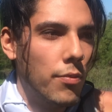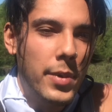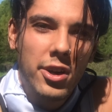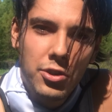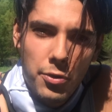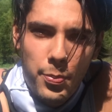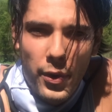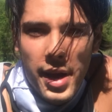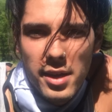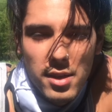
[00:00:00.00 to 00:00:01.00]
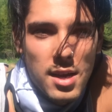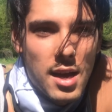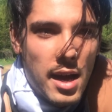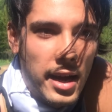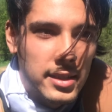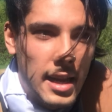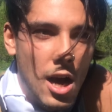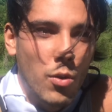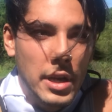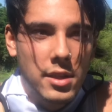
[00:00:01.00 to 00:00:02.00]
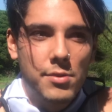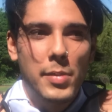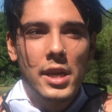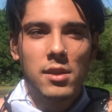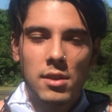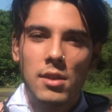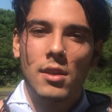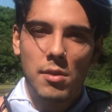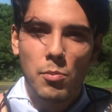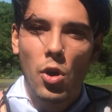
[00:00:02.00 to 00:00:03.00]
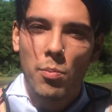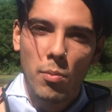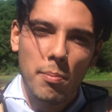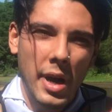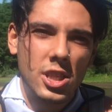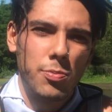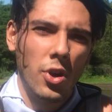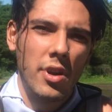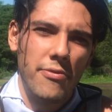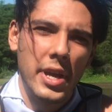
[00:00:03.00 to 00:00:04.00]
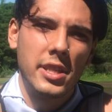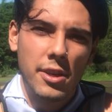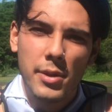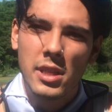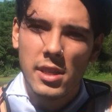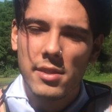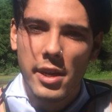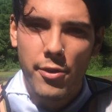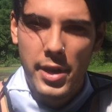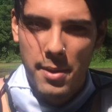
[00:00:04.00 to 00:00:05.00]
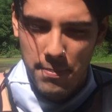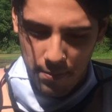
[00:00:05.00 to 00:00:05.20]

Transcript: bird of prey, and now it's been much more effective in this area.